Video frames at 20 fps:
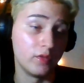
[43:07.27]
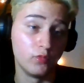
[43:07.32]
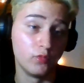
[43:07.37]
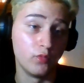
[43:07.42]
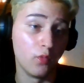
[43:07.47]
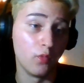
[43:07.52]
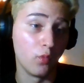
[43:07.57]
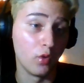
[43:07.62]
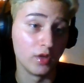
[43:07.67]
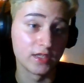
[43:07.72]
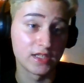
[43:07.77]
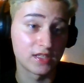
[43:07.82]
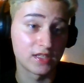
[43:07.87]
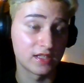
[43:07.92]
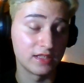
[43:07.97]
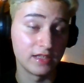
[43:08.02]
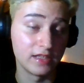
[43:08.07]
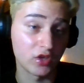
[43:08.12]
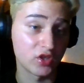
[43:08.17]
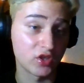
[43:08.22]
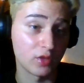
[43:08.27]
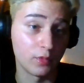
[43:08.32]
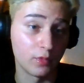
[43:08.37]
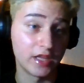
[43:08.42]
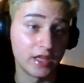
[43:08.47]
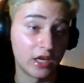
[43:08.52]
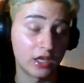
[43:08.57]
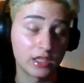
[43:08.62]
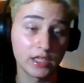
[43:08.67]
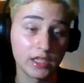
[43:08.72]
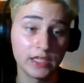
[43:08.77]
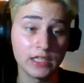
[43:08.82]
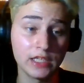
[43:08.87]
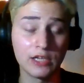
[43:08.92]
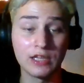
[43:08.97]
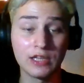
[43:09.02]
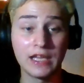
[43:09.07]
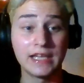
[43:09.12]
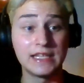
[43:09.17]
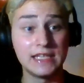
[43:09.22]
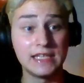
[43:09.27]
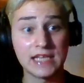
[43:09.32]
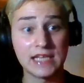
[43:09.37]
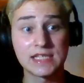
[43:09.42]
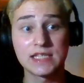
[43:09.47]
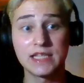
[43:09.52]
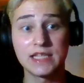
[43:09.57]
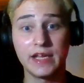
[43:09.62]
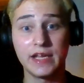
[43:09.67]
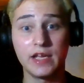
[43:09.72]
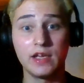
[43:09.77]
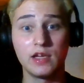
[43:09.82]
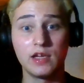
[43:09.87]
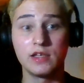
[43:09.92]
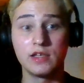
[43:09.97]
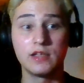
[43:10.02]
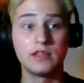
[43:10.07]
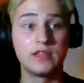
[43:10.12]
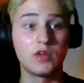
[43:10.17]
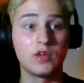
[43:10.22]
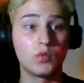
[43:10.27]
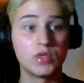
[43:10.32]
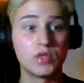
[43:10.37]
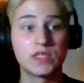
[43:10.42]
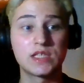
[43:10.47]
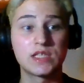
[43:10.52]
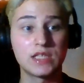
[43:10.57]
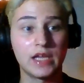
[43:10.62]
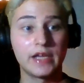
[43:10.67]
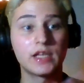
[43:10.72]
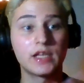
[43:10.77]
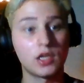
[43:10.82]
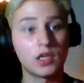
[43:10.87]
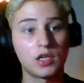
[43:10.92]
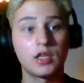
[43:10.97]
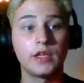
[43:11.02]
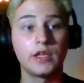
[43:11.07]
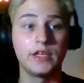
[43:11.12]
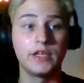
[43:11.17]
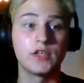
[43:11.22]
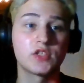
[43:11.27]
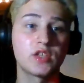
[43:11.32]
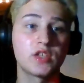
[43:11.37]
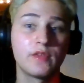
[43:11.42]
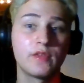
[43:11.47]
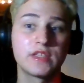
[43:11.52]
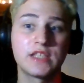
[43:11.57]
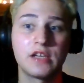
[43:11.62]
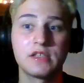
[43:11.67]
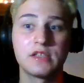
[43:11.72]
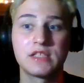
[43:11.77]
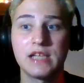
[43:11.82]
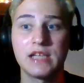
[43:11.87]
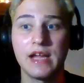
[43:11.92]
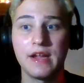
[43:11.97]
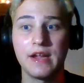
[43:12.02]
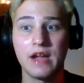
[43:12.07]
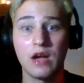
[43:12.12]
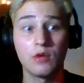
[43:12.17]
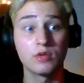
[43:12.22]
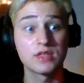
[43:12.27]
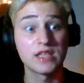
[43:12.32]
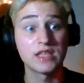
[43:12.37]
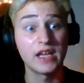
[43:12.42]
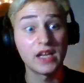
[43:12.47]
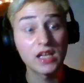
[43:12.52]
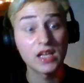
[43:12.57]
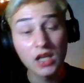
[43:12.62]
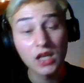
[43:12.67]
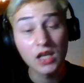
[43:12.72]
was there someone there cleaning? They're like, yes, there was like cleaning service there today. I was like,